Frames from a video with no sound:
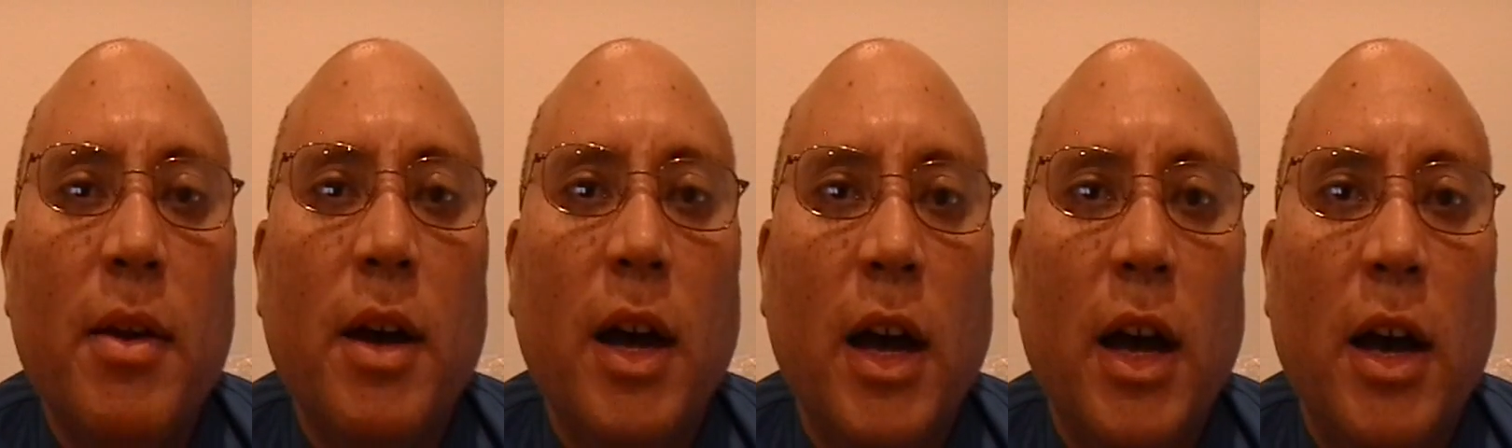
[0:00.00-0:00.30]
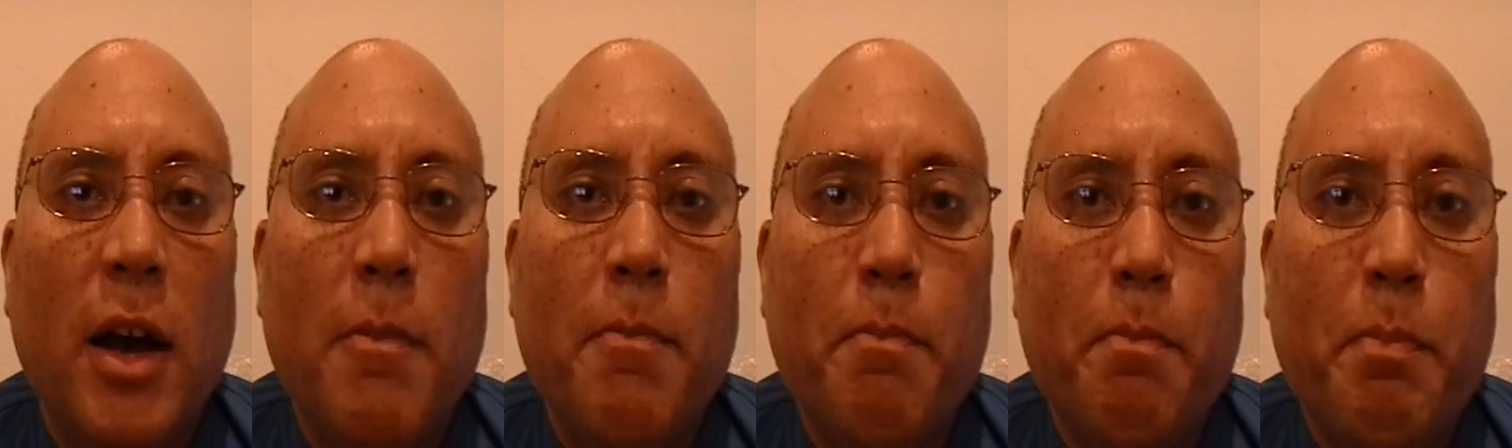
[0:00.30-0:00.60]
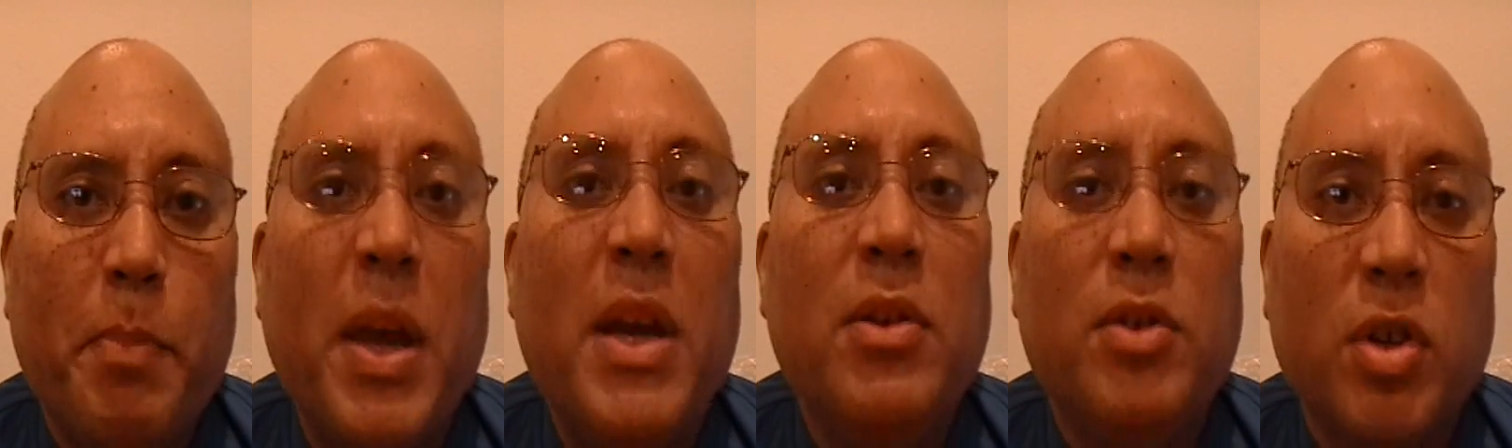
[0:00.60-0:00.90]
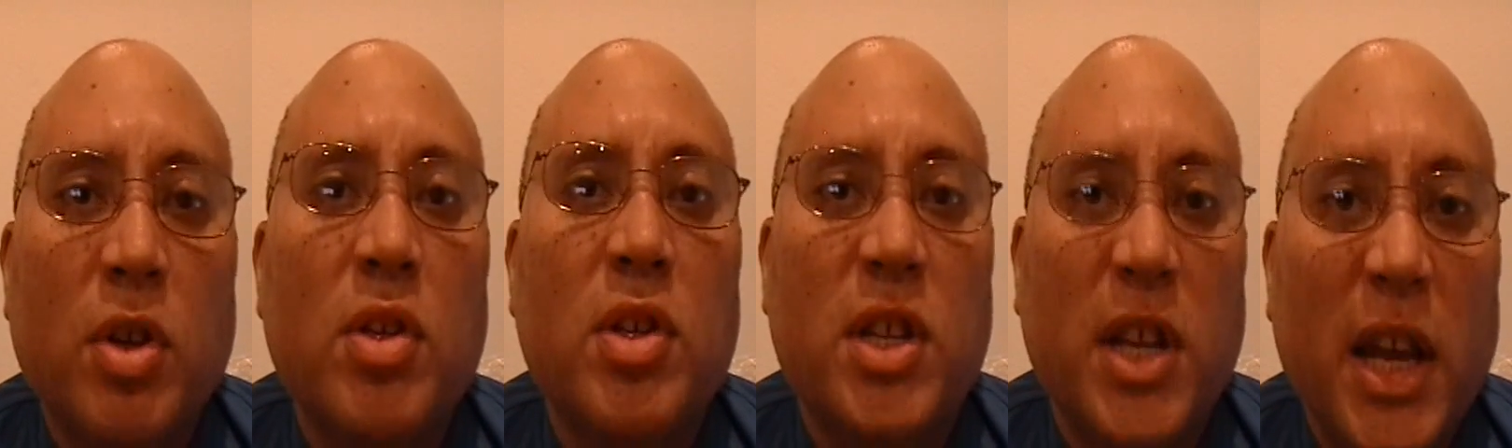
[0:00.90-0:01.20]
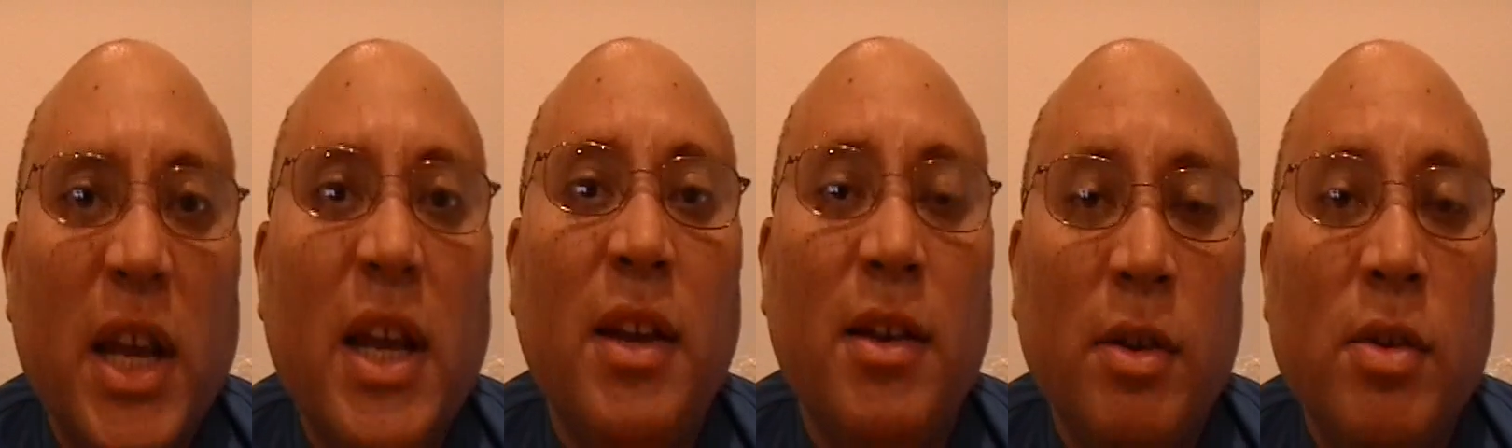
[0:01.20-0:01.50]
uh, pinch a
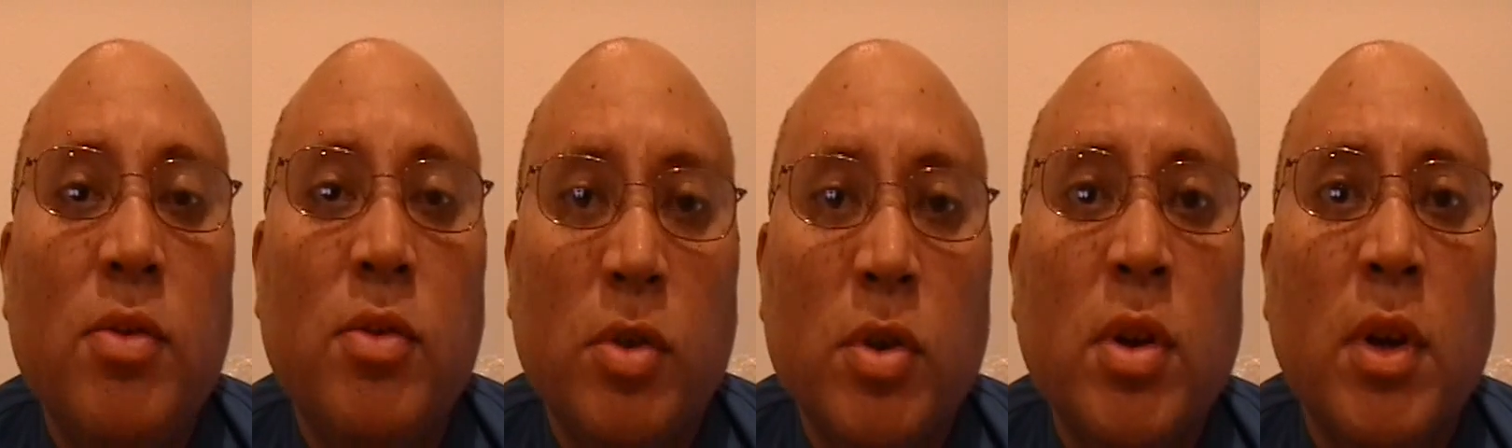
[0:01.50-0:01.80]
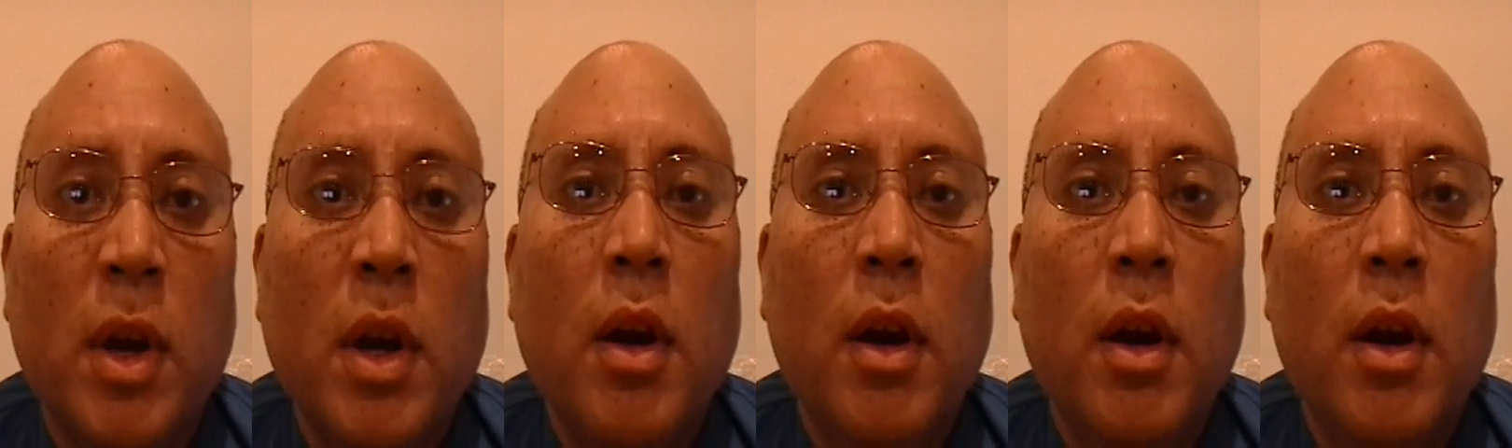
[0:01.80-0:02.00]
tick?